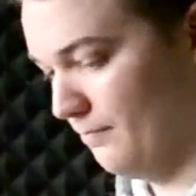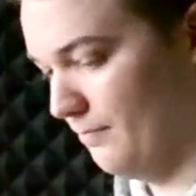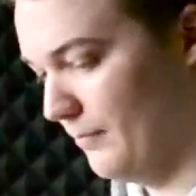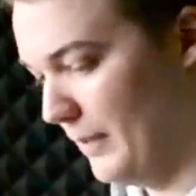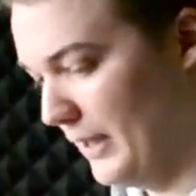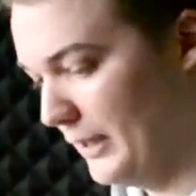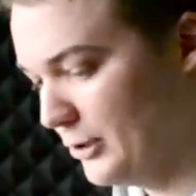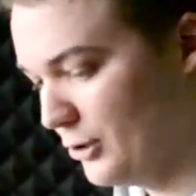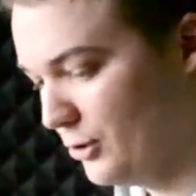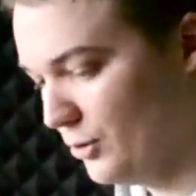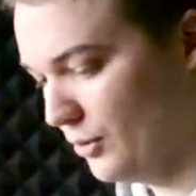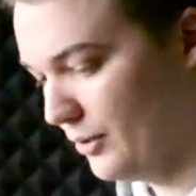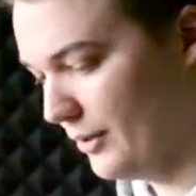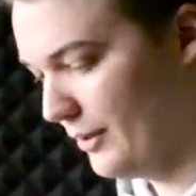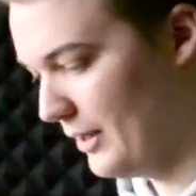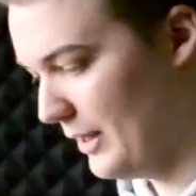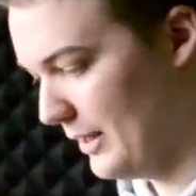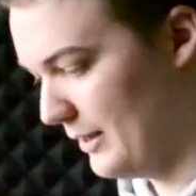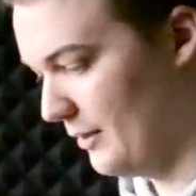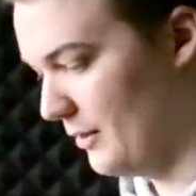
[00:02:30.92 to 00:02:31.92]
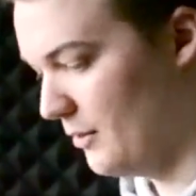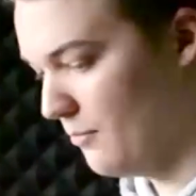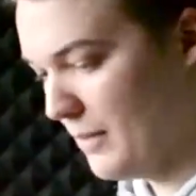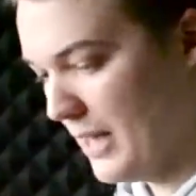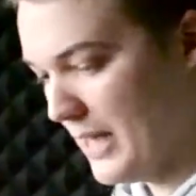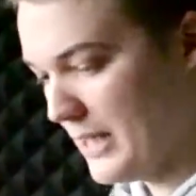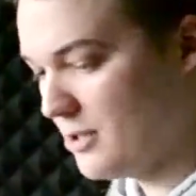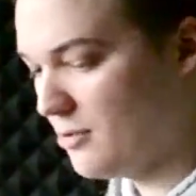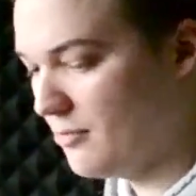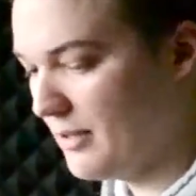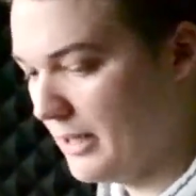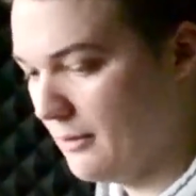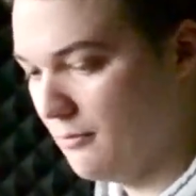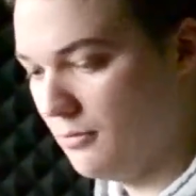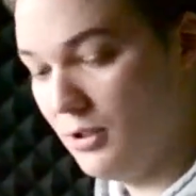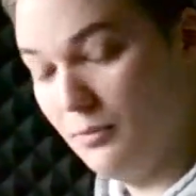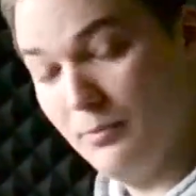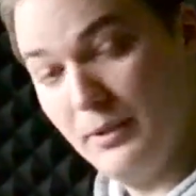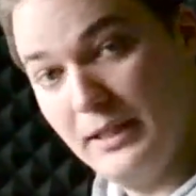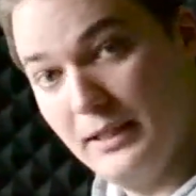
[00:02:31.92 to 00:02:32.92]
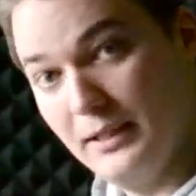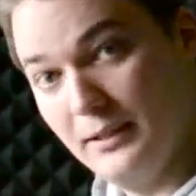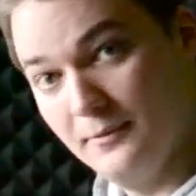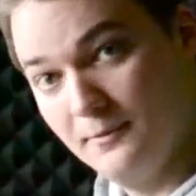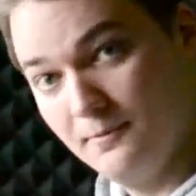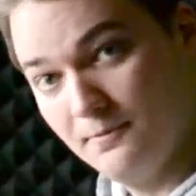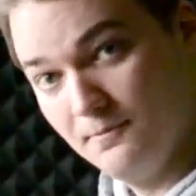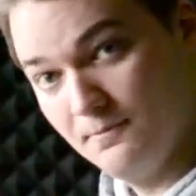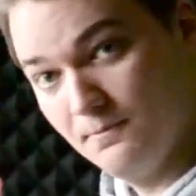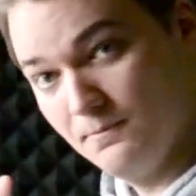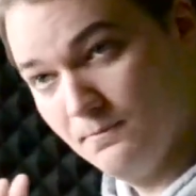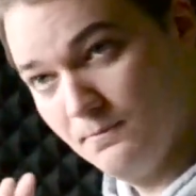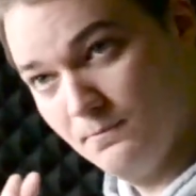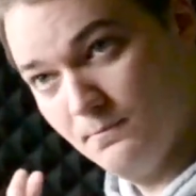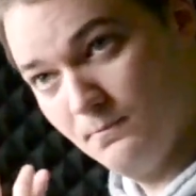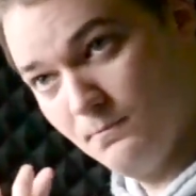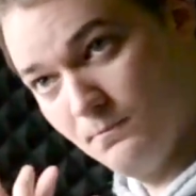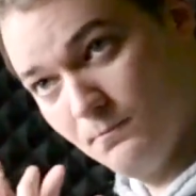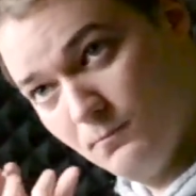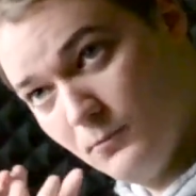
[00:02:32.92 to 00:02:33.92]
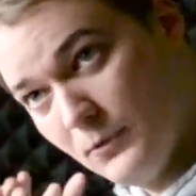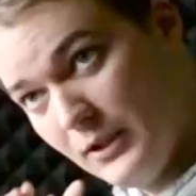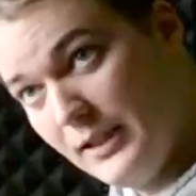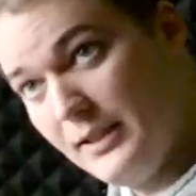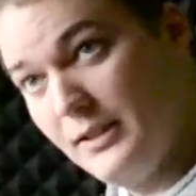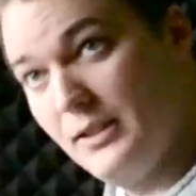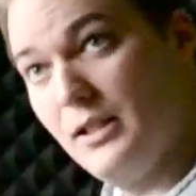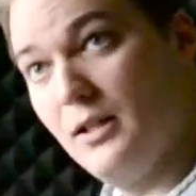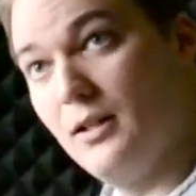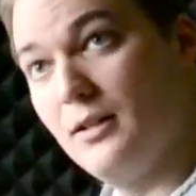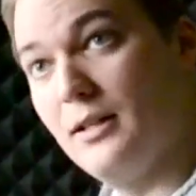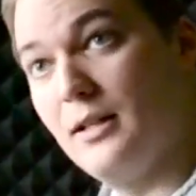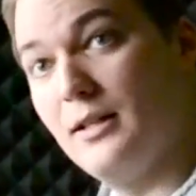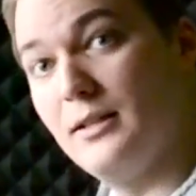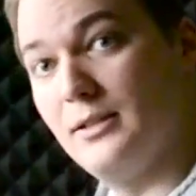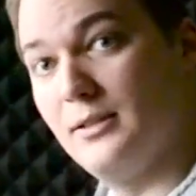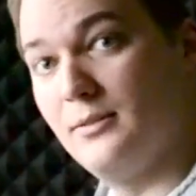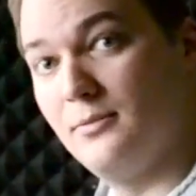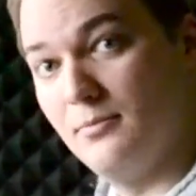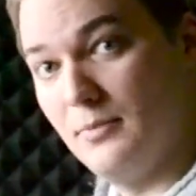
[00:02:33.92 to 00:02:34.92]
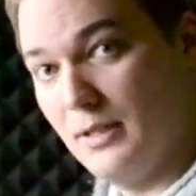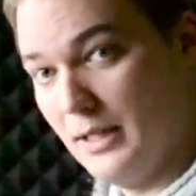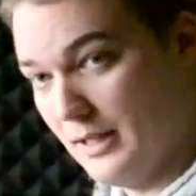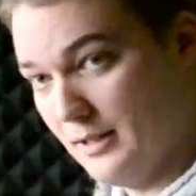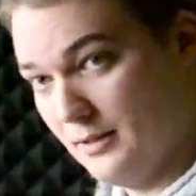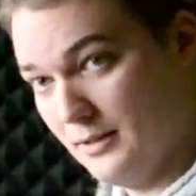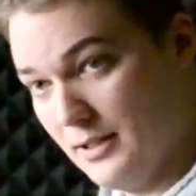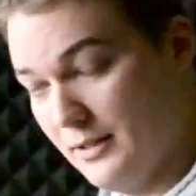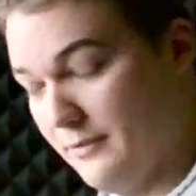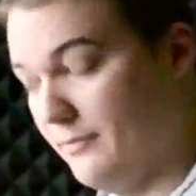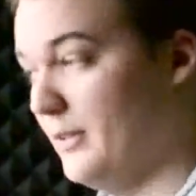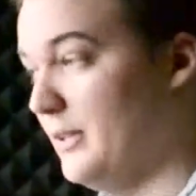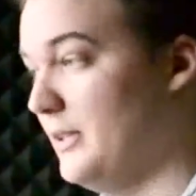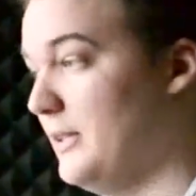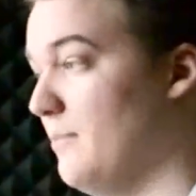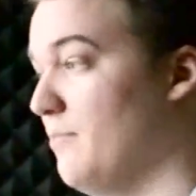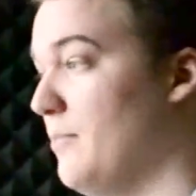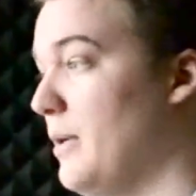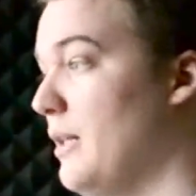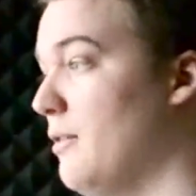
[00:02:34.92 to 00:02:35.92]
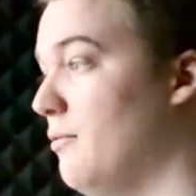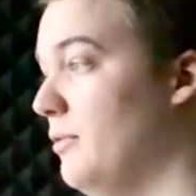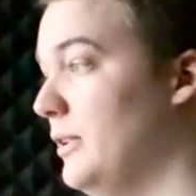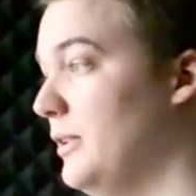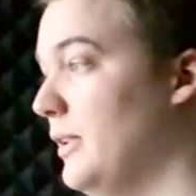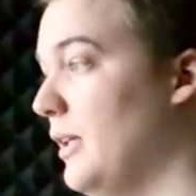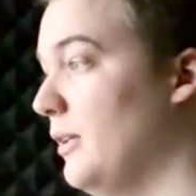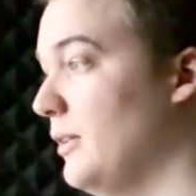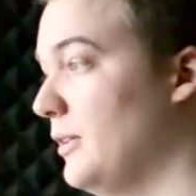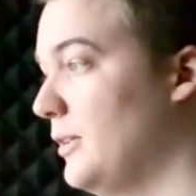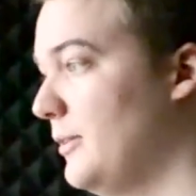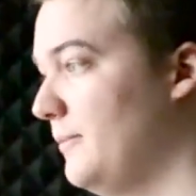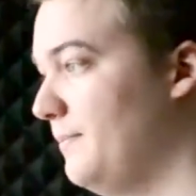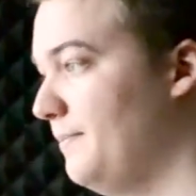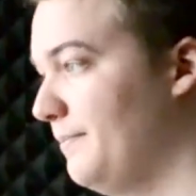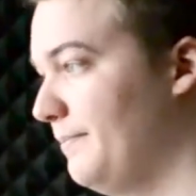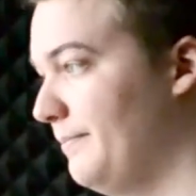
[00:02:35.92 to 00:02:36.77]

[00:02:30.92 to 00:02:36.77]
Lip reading: make sure that the mastering will be easy on us and give us some better results.